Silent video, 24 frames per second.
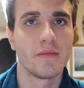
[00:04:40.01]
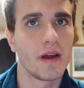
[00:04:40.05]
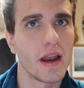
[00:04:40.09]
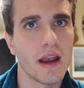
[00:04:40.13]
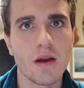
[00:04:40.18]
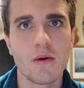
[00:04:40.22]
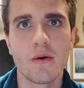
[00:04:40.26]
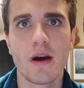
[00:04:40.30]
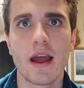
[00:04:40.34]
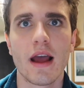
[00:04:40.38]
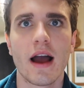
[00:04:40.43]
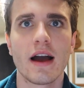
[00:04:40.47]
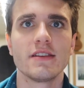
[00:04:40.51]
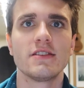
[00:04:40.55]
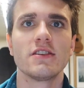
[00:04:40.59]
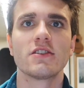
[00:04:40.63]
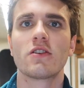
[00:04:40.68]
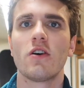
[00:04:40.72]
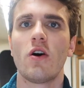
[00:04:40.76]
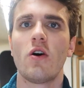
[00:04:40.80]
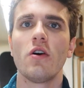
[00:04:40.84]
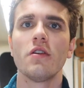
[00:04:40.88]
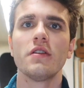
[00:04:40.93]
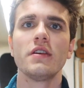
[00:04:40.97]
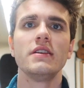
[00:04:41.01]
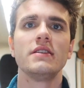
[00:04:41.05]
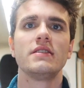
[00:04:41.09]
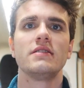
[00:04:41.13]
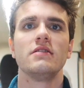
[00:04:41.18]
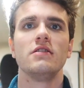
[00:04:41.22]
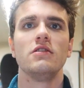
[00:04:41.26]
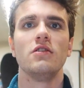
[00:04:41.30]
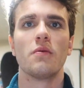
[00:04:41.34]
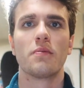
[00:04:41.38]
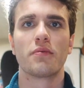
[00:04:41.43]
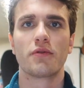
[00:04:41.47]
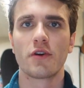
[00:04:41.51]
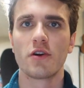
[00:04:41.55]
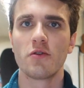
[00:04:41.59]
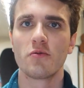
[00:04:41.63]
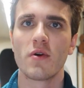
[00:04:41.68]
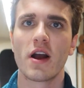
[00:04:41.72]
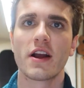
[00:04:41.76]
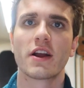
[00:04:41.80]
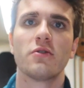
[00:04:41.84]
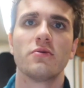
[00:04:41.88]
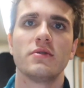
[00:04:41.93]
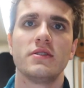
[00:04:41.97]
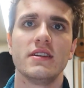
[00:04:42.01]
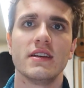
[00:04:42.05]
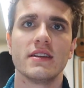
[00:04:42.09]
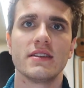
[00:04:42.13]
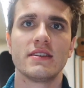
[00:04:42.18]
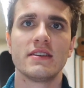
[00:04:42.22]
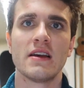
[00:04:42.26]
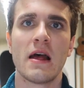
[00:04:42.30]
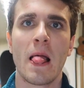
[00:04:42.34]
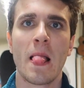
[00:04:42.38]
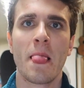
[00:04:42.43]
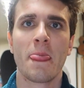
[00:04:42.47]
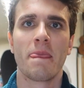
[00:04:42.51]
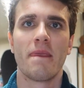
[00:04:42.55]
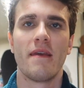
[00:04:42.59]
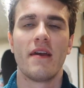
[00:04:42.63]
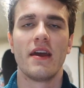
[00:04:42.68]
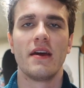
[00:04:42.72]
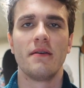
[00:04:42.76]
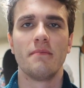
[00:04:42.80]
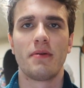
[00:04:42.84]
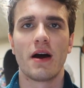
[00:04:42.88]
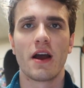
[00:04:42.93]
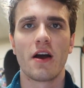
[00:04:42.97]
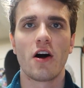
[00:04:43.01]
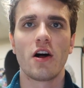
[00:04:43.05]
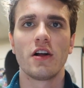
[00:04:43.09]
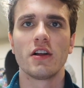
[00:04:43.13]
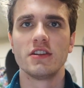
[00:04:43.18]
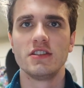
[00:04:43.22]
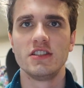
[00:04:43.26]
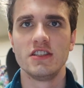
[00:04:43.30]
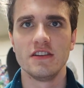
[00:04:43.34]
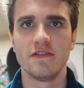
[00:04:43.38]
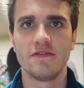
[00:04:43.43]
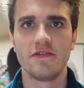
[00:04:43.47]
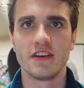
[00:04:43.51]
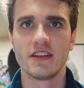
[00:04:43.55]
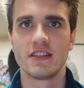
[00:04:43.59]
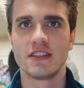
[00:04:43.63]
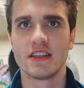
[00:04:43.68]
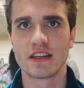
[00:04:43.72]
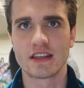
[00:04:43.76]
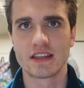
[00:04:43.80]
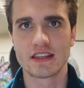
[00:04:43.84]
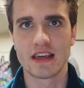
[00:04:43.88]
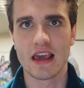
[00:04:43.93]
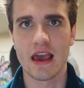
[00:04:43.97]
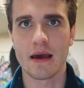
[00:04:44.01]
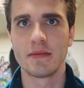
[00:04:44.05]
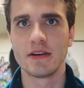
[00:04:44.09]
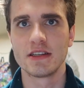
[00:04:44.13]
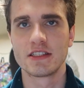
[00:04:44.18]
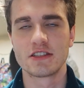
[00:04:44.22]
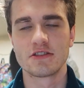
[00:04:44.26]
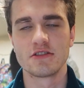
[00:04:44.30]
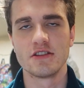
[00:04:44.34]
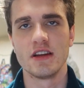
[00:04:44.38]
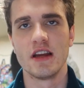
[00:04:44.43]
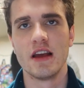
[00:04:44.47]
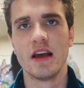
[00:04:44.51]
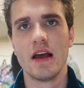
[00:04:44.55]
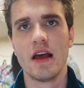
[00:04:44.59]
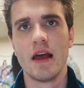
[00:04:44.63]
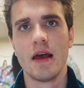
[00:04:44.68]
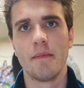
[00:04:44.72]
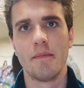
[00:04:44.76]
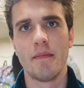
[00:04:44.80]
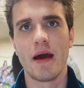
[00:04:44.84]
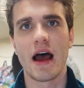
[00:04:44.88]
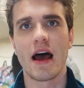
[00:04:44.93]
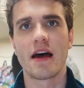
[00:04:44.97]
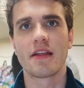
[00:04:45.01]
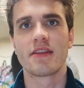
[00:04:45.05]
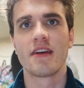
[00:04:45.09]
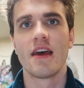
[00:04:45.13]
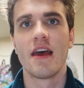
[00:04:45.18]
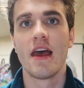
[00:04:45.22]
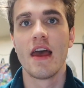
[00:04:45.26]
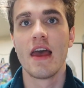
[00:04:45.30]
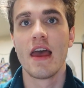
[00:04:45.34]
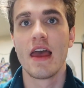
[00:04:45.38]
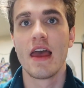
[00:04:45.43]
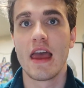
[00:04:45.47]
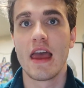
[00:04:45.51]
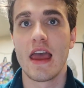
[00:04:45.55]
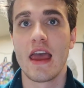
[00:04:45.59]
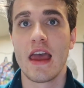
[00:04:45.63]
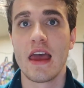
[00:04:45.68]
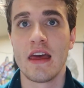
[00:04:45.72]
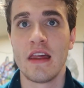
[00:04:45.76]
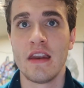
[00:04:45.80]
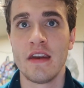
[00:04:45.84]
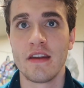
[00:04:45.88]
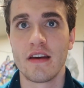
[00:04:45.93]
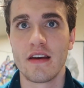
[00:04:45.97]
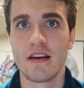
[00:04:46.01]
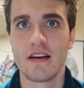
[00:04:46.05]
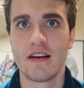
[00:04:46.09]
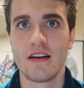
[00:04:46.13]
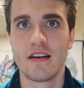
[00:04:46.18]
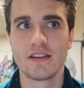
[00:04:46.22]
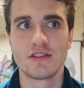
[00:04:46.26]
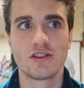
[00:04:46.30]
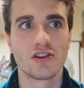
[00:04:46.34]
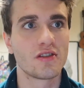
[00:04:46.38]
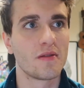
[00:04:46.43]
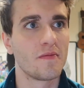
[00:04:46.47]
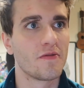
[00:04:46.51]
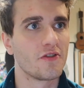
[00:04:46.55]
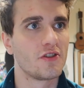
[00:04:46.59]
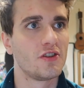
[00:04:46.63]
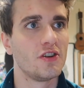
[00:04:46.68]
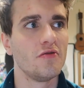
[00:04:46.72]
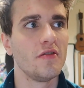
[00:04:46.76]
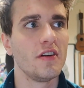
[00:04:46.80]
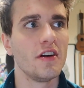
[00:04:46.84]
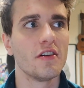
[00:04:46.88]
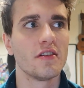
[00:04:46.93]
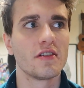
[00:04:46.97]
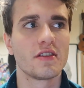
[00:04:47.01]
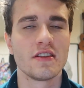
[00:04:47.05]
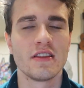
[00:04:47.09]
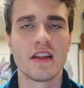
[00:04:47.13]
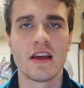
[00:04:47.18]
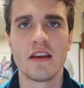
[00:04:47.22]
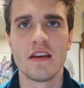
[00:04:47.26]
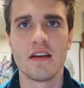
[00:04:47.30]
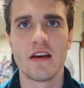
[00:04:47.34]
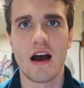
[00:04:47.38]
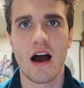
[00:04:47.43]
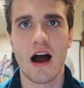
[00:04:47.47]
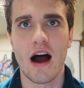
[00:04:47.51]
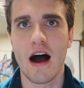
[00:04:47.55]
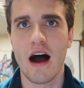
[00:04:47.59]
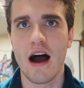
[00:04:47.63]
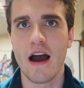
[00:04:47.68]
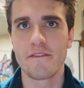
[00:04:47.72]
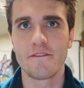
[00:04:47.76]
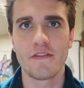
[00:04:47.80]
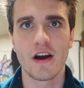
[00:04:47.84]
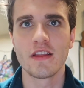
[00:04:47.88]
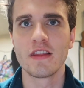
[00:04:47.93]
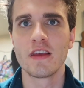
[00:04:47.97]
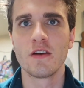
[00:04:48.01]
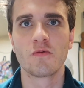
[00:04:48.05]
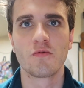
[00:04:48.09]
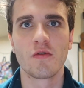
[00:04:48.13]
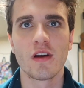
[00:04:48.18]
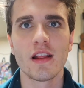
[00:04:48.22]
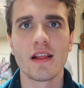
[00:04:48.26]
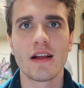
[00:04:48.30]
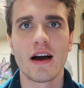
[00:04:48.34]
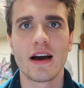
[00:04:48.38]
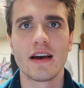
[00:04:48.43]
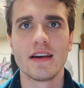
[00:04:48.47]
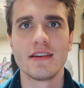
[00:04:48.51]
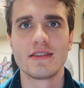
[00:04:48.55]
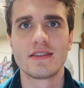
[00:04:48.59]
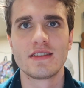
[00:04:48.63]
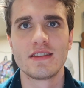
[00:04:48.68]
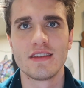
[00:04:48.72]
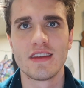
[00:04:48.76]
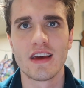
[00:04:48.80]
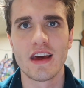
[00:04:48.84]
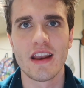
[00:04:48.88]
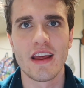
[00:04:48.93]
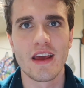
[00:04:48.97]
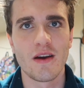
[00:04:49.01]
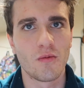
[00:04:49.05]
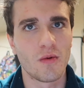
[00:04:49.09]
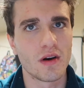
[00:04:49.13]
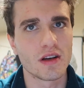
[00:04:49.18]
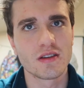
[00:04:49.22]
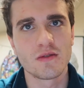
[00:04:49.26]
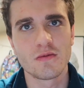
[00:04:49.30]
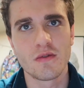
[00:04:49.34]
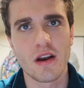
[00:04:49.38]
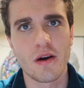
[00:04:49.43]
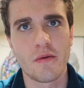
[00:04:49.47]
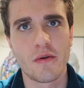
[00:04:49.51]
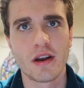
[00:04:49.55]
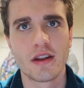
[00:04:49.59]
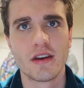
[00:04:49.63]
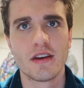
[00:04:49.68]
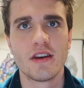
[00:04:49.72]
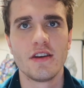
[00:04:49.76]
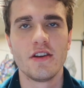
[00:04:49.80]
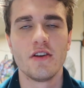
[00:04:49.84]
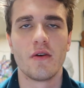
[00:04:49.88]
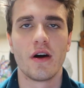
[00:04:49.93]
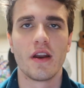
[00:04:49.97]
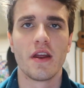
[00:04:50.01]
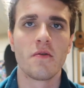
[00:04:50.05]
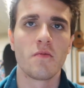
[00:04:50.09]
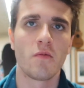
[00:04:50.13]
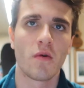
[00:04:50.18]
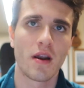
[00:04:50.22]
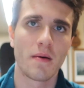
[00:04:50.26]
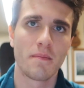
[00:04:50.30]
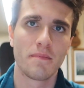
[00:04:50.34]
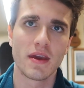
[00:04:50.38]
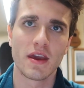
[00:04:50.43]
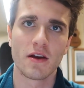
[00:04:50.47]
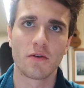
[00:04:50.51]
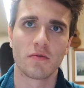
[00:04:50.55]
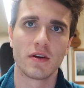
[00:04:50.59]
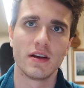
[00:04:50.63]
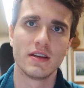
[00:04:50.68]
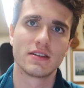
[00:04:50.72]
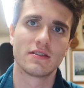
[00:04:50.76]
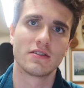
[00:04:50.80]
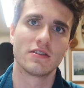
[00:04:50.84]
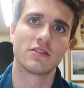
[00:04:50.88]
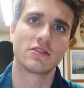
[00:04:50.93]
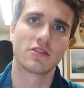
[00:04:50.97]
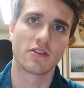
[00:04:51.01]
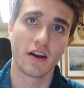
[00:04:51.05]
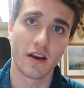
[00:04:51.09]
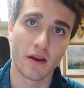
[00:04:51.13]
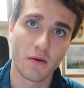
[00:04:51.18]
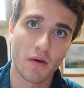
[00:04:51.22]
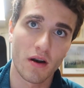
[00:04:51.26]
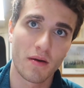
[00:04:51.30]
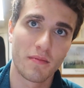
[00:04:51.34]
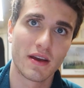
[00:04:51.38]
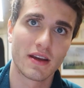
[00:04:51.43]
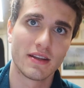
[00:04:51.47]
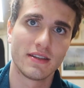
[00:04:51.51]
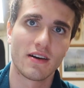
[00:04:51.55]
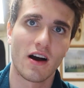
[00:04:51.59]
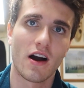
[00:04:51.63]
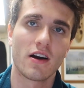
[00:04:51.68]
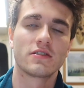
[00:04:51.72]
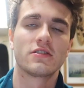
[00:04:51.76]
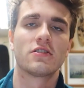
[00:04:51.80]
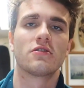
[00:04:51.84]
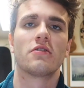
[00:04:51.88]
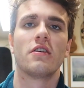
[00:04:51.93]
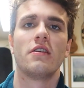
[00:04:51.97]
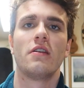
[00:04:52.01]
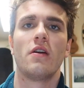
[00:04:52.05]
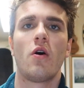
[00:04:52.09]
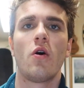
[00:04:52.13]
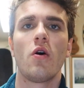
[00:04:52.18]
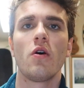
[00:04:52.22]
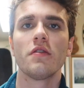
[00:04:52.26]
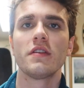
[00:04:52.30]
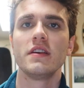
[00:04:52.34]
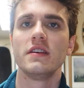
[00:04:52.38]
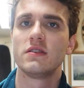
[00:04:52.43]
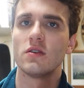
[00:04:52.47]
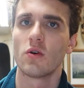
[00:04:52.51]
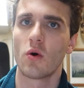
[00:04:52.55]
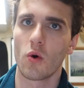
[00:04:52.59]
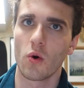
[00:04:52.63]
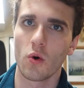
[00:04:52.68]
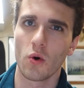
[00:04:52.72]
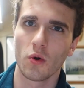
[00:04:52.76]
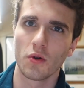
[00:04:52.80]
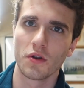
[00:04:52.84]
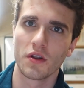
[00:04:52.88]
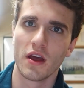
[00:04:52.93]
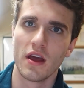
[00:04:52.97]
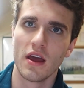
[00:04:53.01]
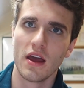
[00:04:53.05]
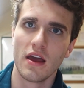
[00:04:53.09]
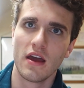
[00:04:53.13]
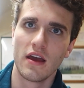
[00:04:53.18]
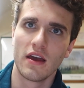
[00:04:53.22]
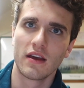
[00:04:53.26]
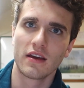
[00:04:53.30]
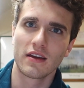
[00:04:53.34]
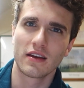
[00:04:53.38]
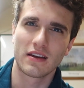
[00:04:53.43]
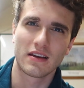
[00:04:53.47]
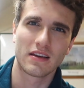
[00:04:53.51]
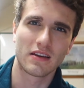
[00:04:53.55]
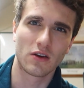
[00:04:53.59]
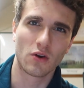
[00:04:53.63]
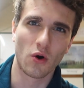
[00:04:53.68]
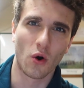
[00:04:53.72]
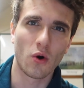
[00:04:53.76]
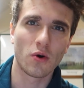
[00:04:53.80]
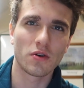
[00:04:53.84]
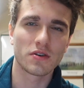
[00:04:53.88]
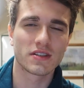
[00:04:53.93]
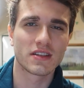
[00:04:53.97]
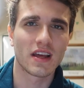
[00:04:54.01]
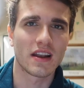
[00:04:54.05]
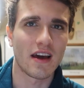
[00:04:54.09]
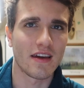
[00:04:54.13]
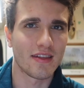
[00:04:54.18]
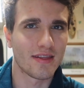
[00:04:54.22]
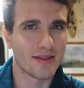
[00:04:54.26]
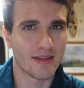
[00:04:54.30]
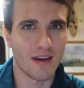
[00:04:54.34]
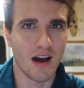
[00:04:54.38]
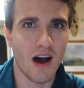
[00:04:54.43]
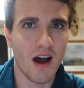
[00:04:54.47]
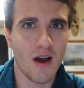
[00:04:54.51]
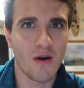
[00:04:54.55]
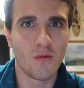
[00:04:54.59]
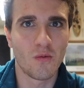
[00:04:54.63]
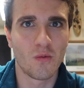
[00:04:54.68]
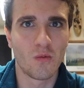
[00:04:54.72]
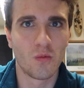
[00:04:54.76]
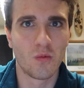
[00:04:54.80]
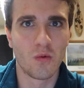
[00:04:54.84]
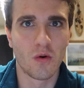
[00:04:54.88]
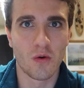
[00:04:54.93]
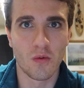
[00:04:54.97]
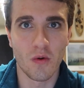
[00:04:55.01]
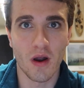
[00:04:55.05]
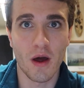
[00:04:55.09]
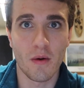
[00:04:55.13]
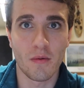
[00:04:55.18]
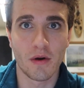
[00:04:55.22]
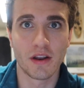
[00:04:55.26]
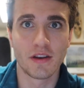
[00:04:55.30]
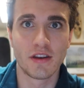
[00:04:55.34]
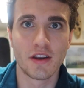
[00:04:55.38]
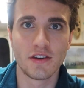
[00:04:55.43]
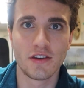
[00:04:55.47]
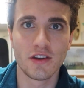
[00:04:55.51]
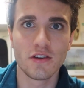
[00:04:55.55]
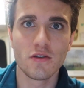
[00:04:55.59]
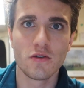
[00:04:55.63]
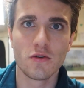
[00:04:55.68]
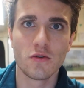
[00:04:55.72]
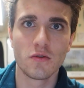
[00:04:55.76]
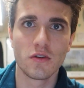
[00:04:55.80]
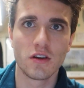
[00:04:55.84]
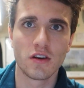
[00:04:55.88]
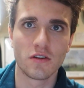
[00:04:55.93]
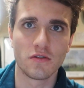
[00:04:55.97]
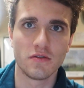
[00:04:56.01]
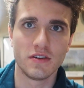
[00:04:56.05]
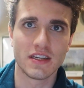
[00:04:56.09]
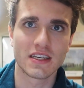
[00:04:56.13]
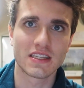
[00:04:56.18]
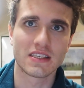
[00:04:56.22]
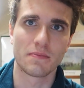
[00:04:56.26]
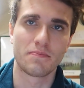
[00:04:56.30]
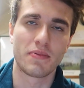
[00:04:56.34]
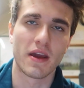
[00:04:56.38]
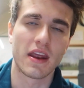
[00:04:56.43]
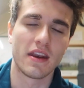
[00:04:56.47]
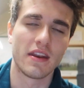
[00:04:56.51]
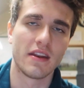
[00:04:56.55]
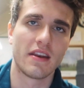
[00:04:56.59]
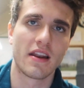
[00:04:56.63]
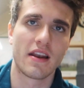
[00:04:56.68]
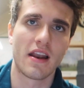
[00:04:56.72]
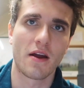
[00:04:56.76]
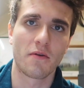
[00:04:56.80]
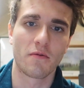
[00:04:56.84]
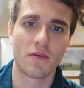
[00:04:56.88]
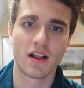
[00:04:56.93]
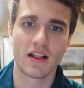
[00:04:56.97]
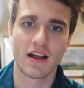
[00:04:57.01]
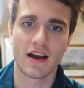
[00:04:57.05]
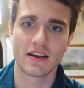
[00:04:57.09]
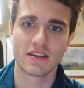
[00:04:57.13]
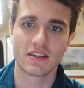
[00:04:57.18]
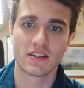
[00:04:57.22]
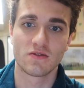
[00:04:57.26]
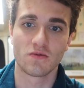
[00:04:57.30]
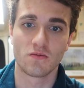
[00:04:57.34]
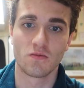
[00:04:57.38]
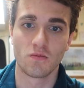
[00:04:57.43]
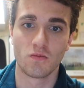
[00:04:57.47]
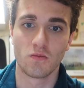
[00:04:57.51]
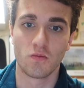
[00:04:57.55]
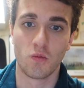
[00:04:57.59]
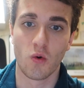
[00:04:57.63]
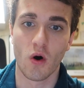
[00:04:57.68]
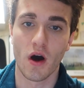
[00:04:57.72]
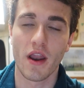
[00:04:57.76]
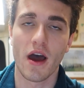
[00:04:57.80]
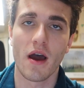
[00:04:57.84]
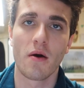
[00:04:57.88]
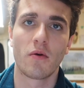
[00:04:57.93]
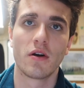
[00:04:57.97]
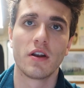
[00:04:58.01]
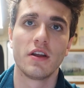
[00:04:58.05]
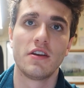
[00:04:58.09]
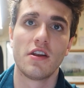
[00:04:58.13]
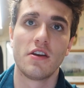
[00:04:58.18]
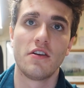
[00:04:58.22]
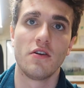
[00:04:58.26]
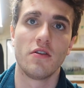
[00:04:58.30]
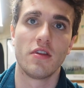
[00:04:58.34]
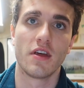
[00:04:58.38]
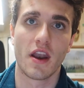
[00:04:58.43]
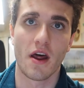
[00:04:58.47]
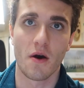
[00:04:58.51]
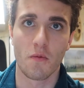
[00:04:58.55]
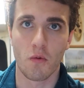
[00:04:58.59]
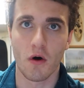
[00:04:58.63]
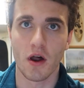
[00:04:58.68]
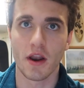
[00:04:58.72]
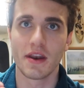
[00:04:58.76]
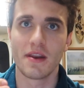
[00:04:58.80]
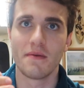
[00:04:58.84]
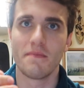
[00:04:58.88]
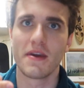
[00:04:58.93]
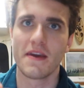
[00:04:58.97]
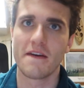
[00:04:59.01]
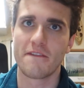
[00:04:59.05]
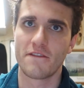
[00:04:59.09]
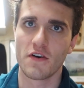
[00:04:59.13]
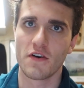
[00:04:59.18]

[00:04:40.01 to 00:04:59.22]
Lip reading: But anyway, I took all these, you know, prerequisites, and biology, physics, chemistry, math, and I took them for 2 years, and then I finally realized that it wasn't what I wanted to do. I didn't want to be a researcher, I didn't want to be a doctor, and all these old goals that I thought were what I wanted to do, you know, dissipated, and I realized what I wanted to do, that I wanted to be